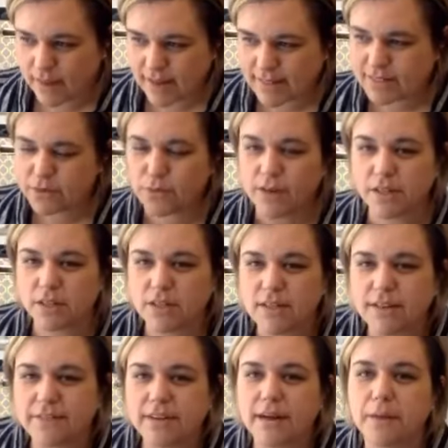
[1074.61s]
I did want to
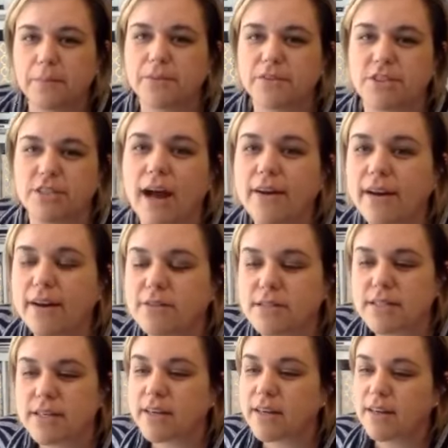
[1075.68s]
give a couple shout
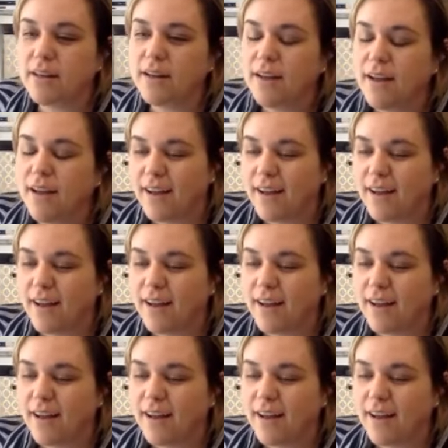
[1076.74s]
outs here.